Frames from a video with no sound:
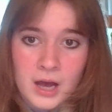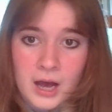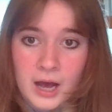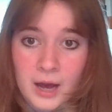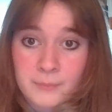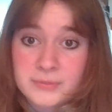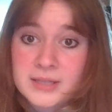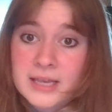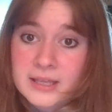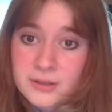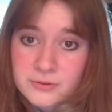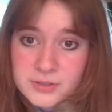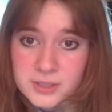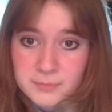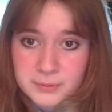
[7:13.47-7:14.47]
They
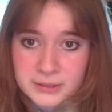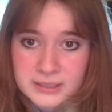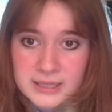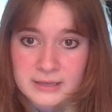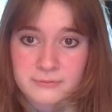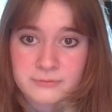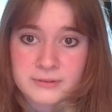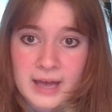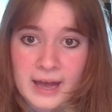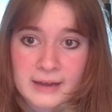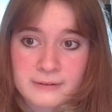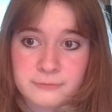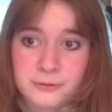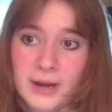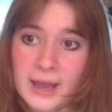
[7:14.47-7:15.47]
used to believe
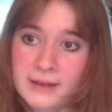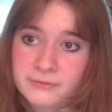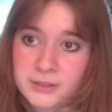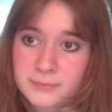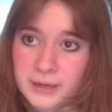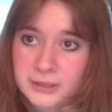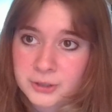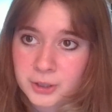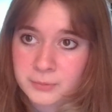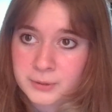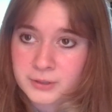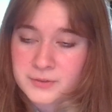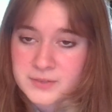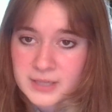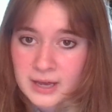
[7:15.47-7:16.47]
that for every
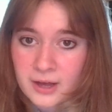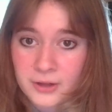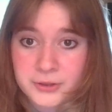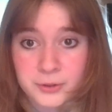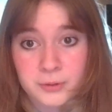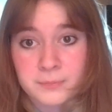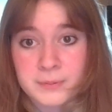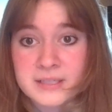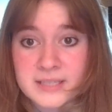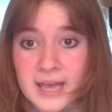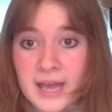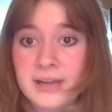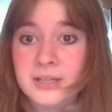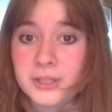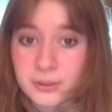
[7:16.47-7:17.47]
microbial cell, there would be
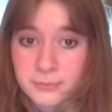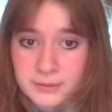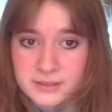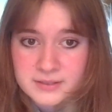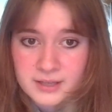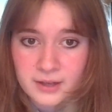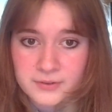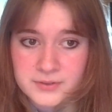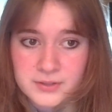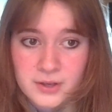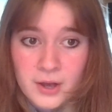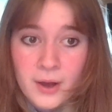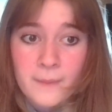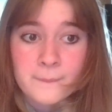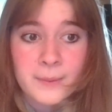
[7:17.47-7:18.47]
10 human cells.
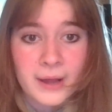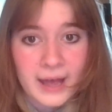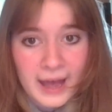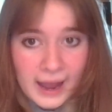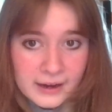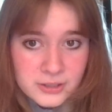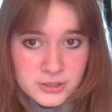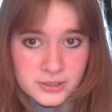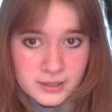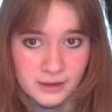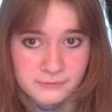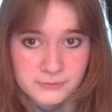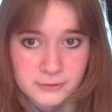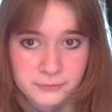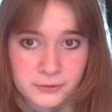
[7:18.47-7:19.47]
But actually,
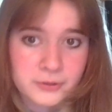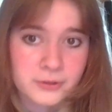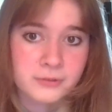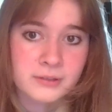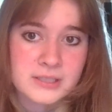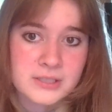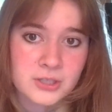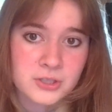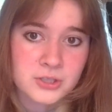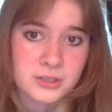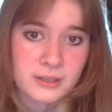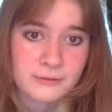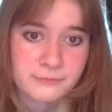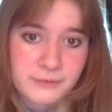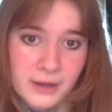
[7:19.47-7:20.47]
after further research,
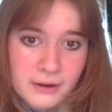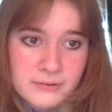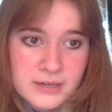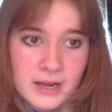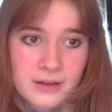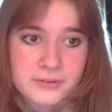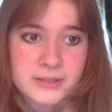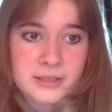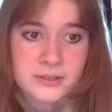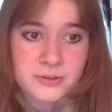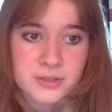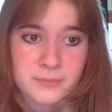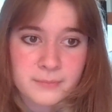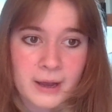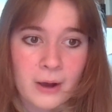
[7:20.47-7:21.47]
they found out that
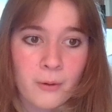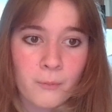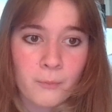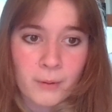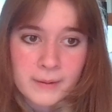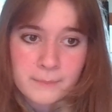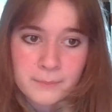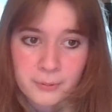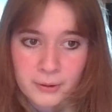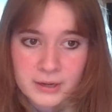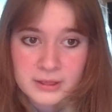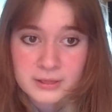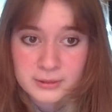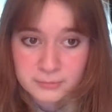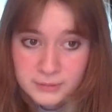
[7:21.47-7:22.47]
there's about
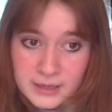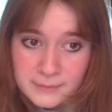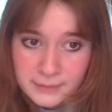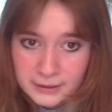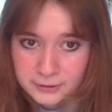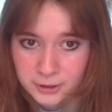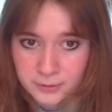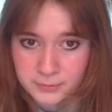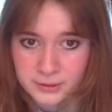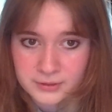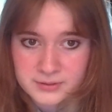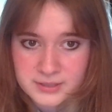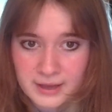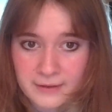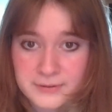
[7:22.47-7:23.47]
1.3
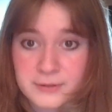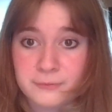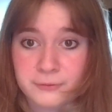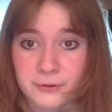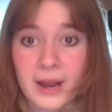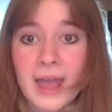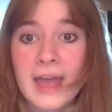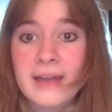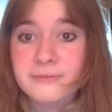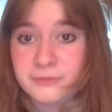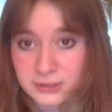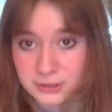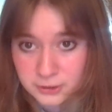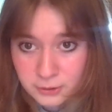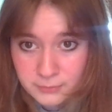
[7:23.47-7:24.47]
microbial cells for
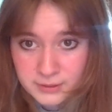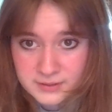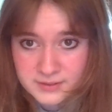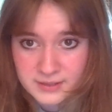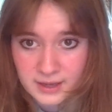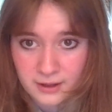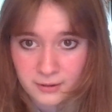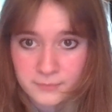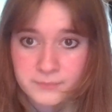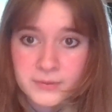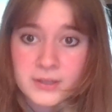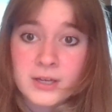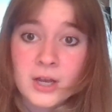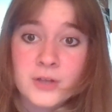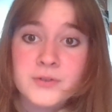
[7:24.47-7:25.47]
every human cell.
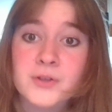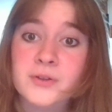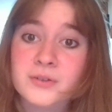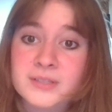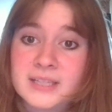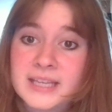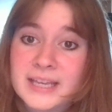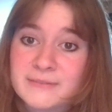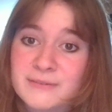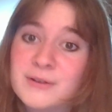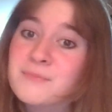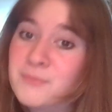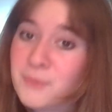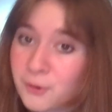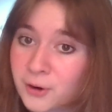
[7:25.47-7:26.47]
So there's
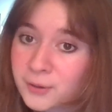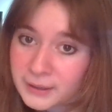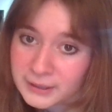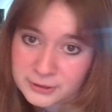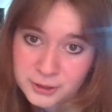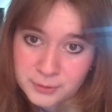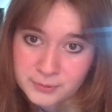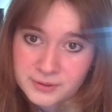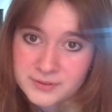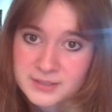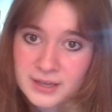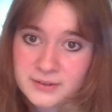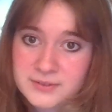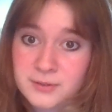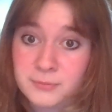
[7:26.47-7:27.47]
even more microbial
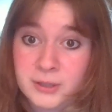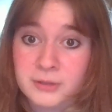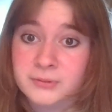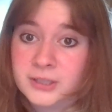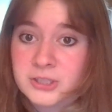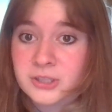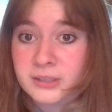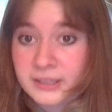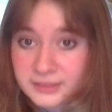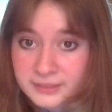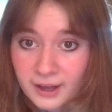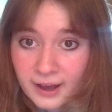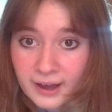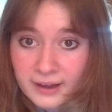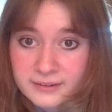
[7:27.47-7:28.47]
cells than we originally
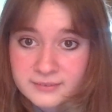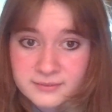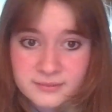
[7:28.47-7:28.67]
thought.